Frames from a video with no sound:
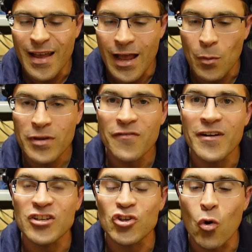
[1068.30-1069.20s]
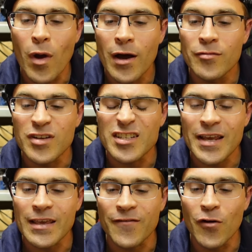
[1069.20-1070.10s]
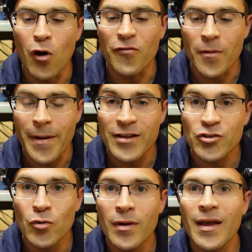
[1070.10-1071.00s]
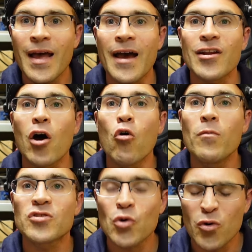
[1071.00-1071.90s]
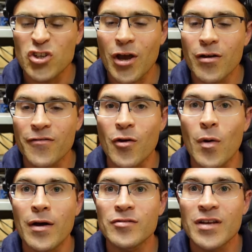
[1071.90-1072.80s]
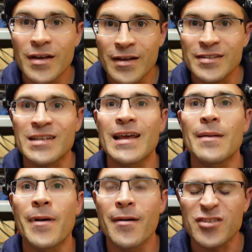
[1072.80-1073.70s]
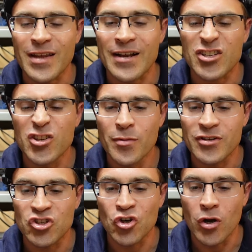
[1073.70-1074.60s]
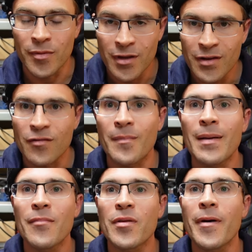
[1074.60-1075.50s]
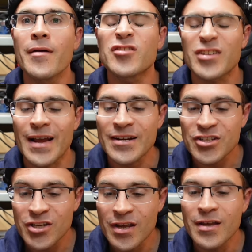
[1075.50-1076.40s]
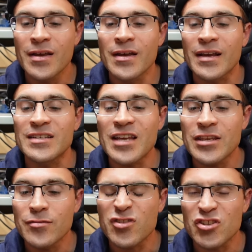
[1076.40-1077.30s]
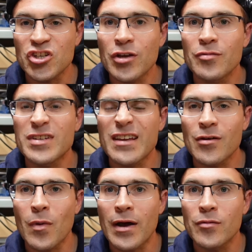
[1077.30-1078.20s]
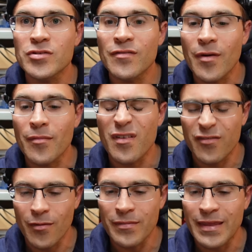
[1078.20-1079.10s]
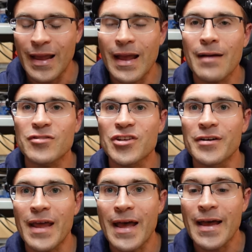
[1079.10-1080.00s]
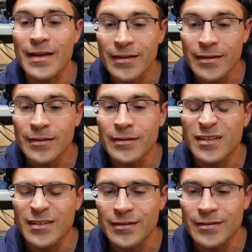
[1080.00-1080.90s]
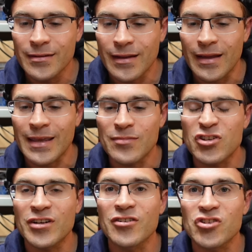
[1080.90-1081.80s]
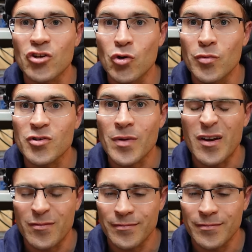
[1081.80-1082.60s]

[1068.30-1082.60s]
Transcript: And when you finish your weld, take your foot off the pedal and hold the torch over the weld to let the post gas do its job. Remember, the post gas continues shielding the weld from the outside air and keeps your tungsten cool as well.